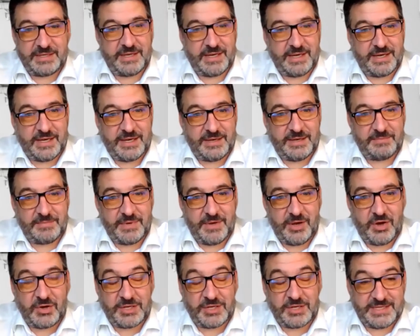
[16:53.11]

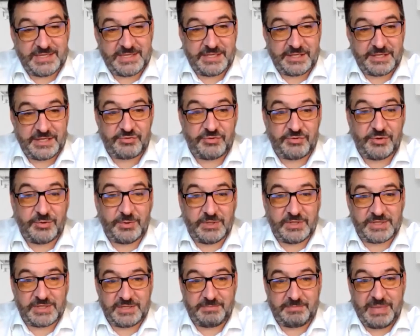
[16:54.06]
holiday
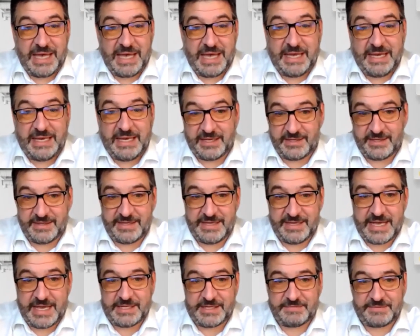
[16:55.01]
accrual to pay at the
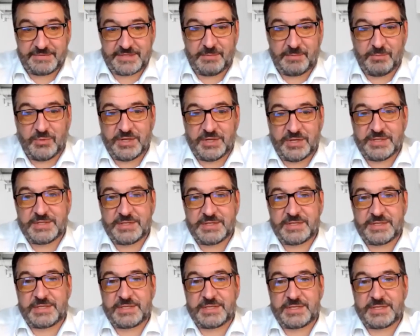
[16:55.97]
end of
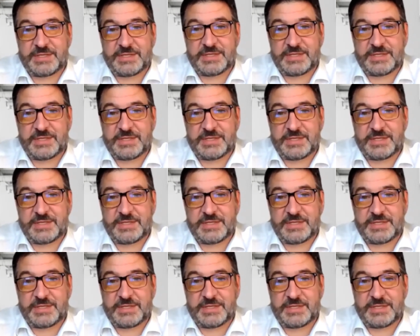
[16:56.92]
someone's